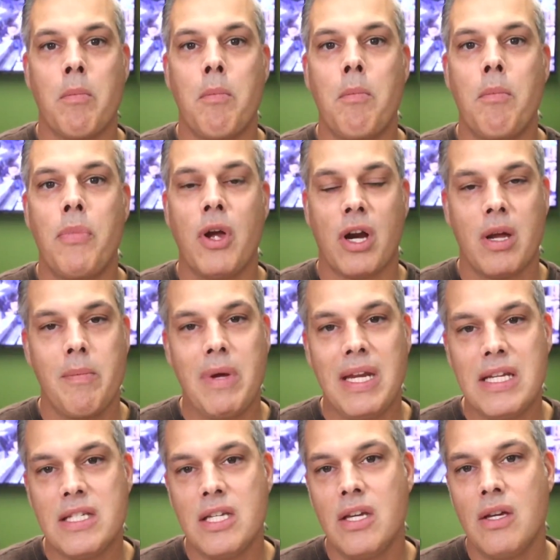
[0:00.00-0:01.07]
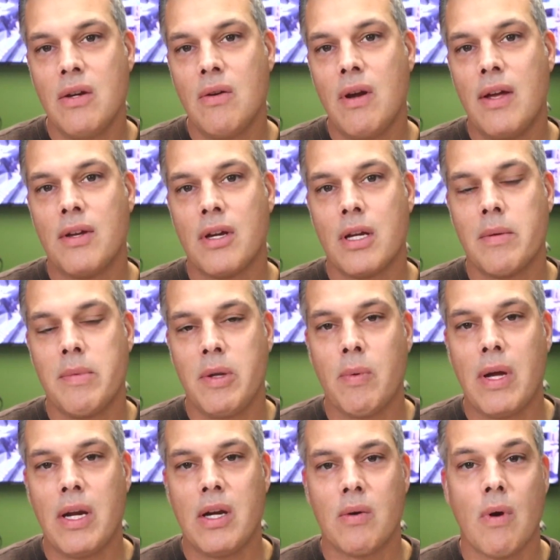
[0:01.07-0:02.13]
they're committing to you, and they're going to be
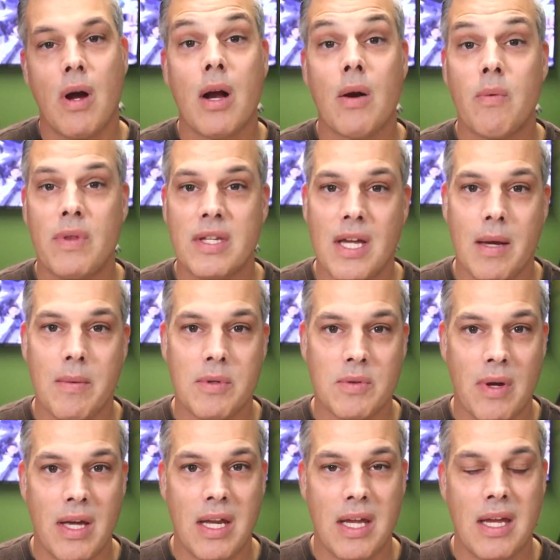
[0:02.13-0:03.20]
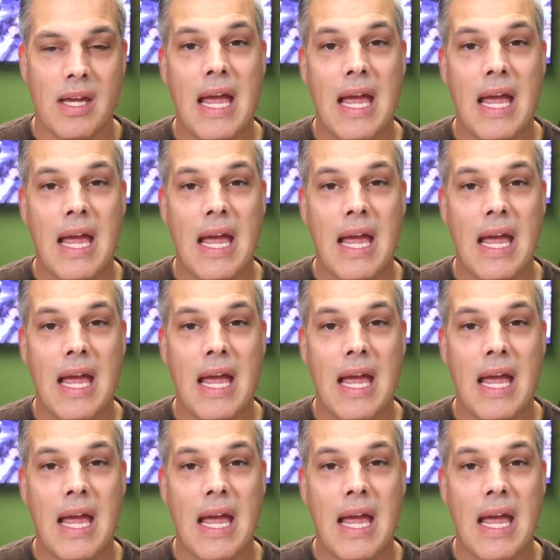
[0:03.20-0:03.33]
ready to rock when the time is ready.